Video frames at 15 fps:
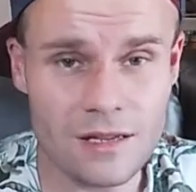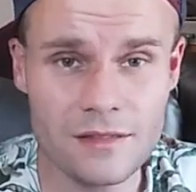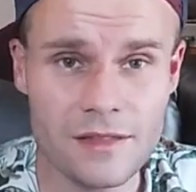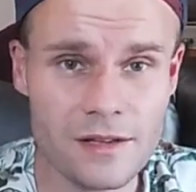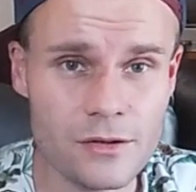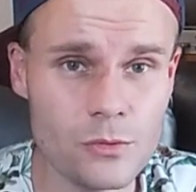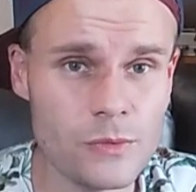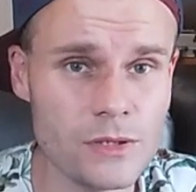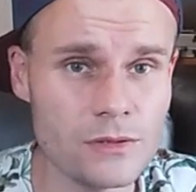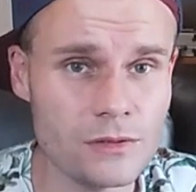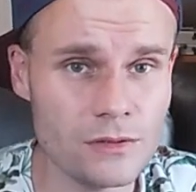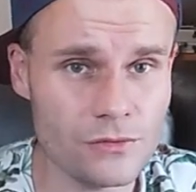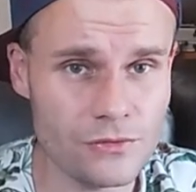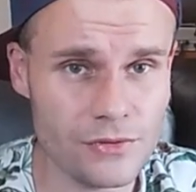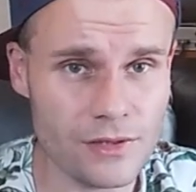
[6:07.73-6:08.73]
then you
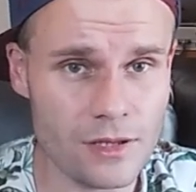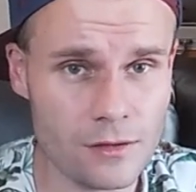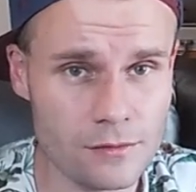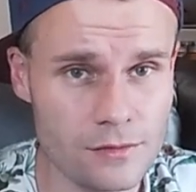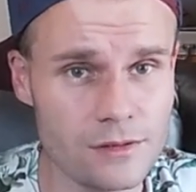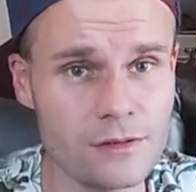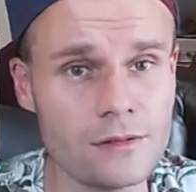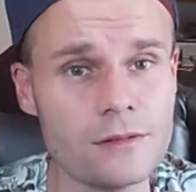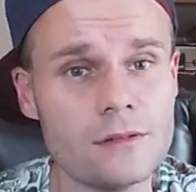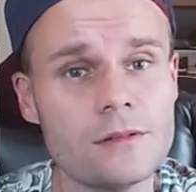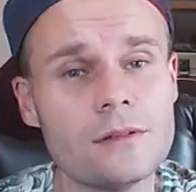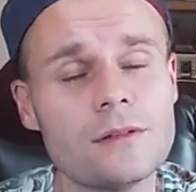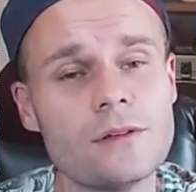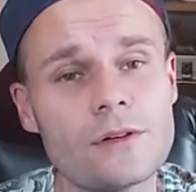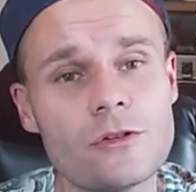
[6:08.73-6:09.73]
will fill out the
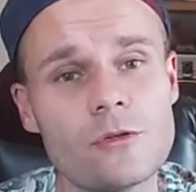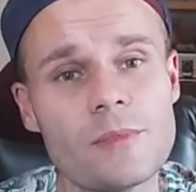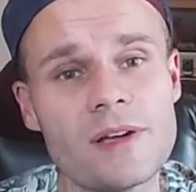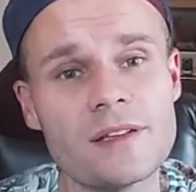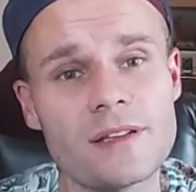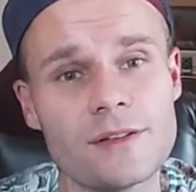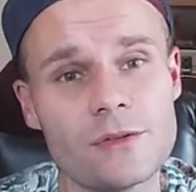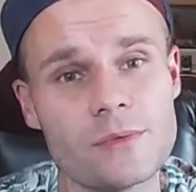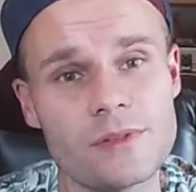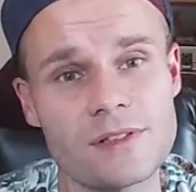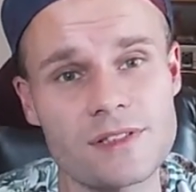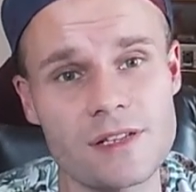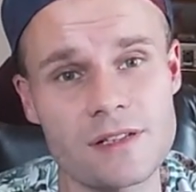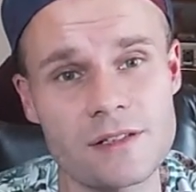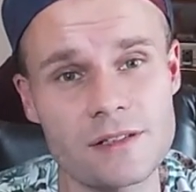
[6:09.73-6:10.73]
document and you will
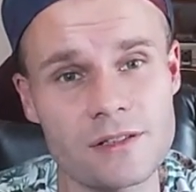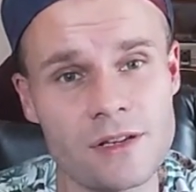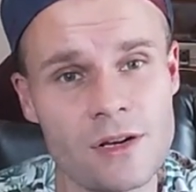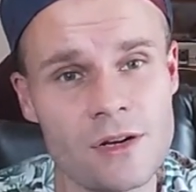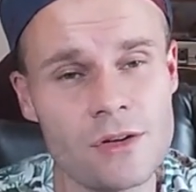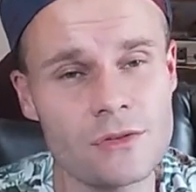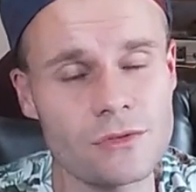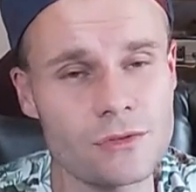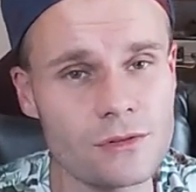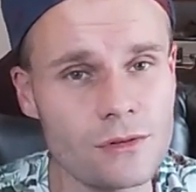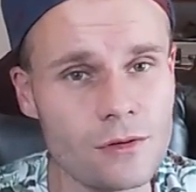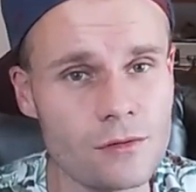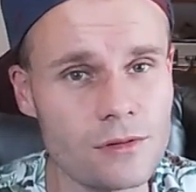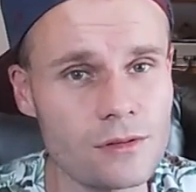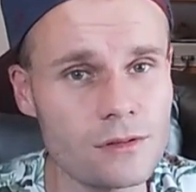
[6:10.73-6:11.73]
send it to the
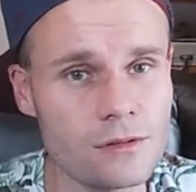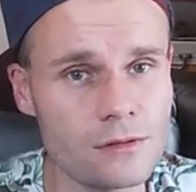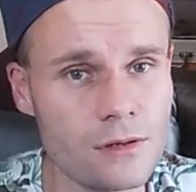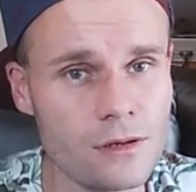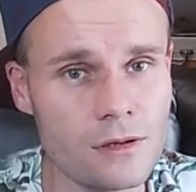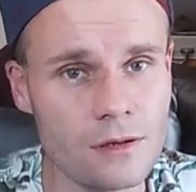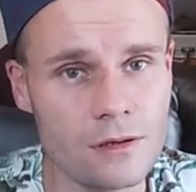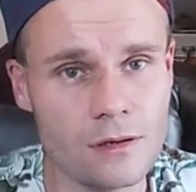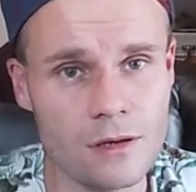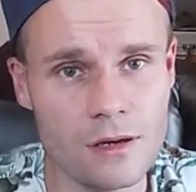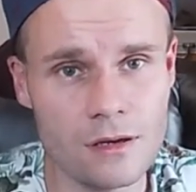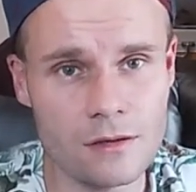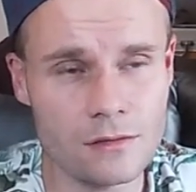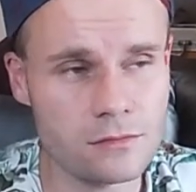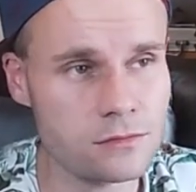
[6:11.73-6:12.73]
local
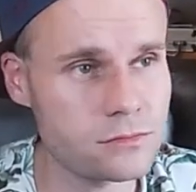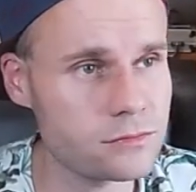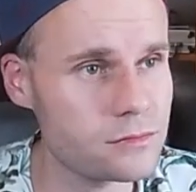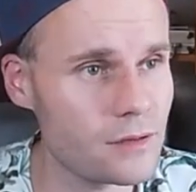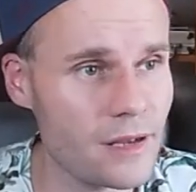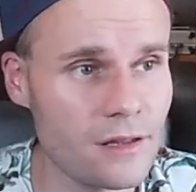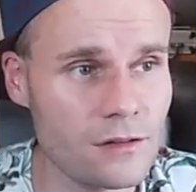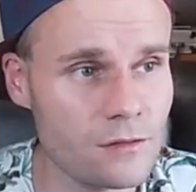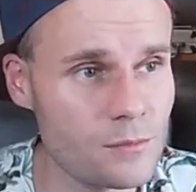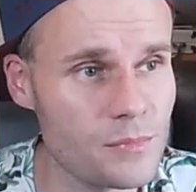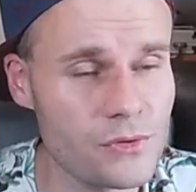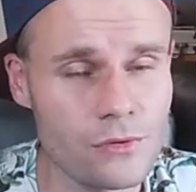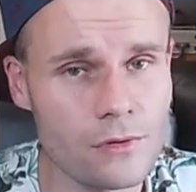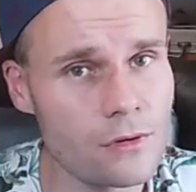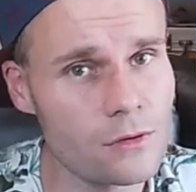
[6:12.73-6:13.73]
health
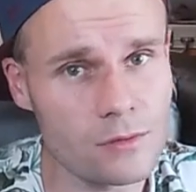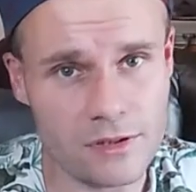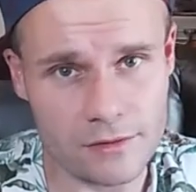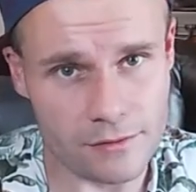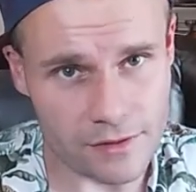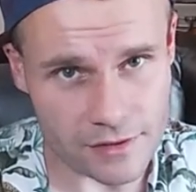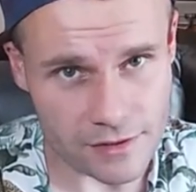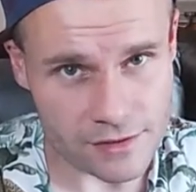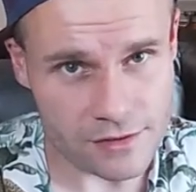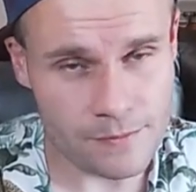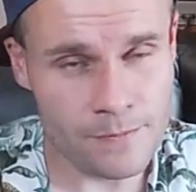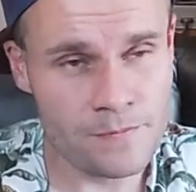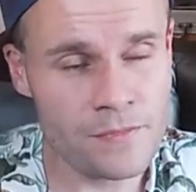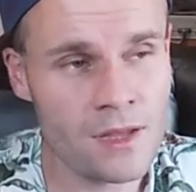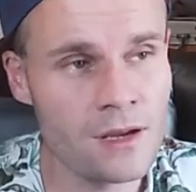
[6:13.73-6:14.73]
bureau, whatever it is,
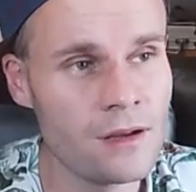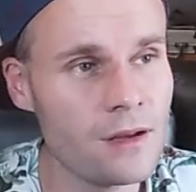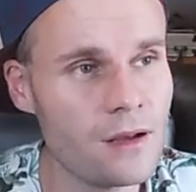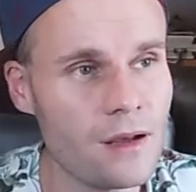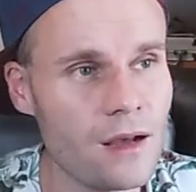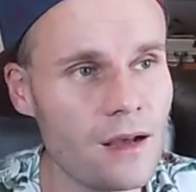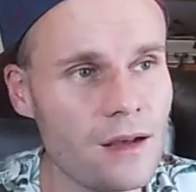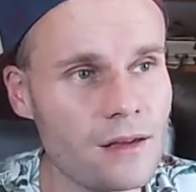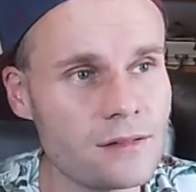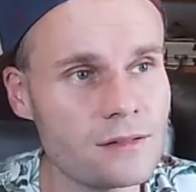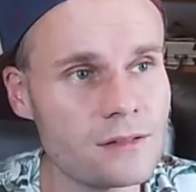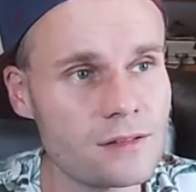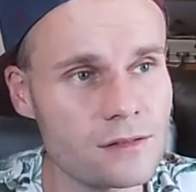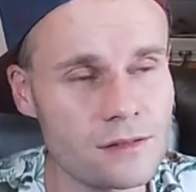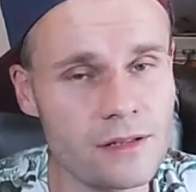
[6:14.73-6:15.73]

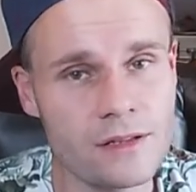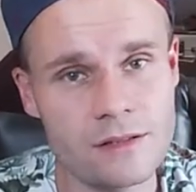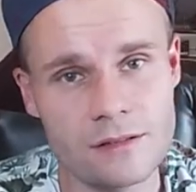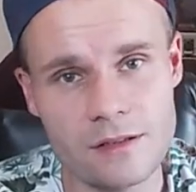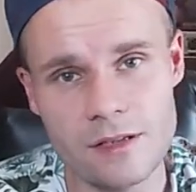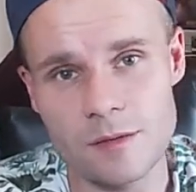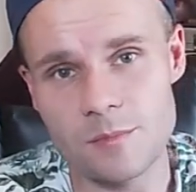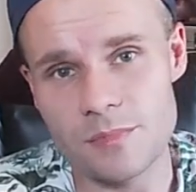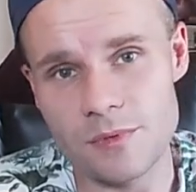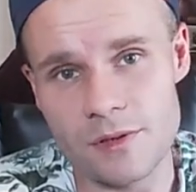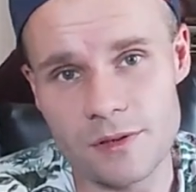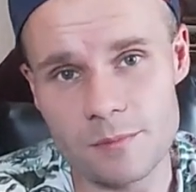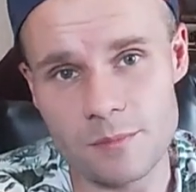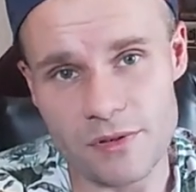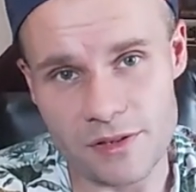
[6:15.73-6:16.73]
and then keep
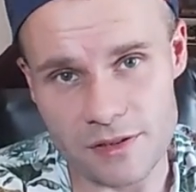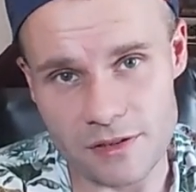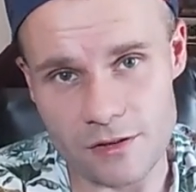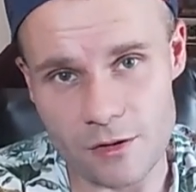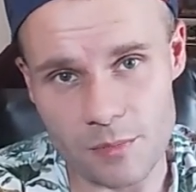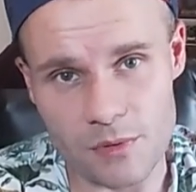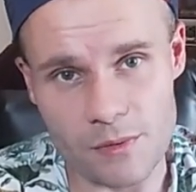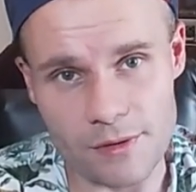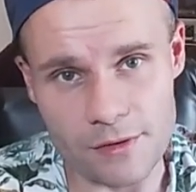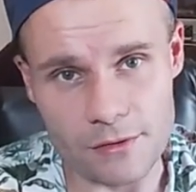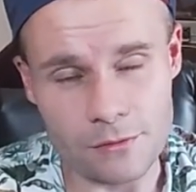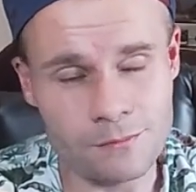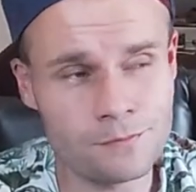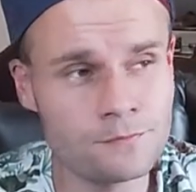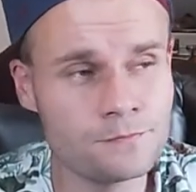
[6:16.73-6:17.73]
the printed copy with you.